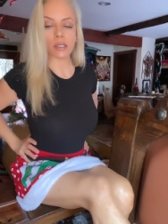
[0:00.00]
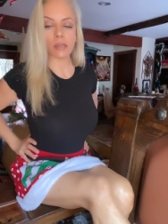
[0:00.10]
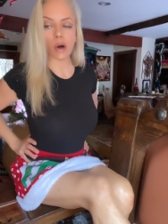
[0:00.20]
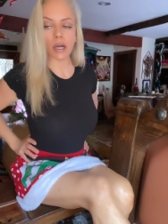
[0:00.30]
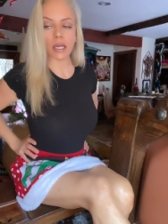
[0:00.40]
the
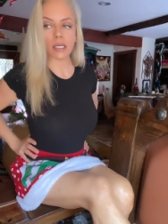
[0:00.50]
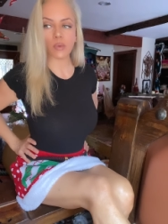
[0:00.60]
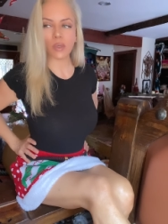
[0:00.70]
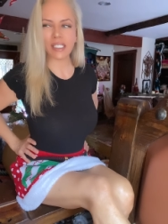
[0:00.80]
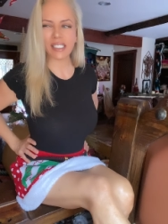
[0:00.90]
party.
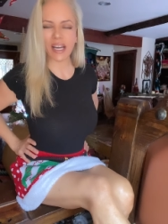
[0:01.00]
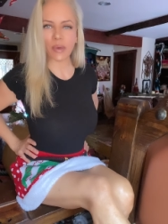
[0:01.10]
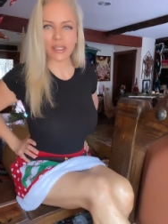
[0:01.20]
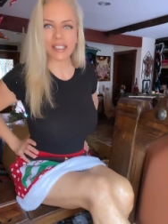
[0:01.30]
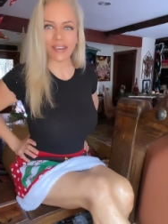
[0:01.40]
What is today?
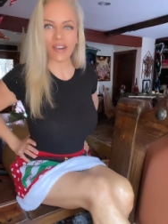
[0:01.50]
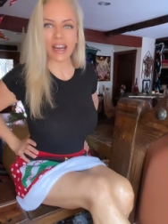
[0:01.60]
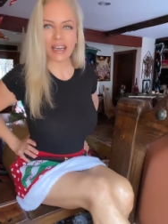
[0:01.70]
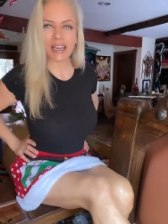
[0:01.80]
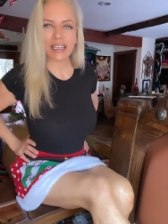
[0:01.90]
Wednesday,
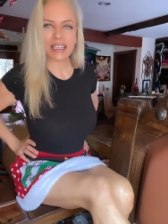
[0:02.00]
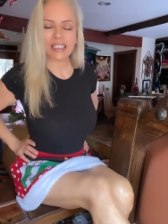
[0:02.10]
right?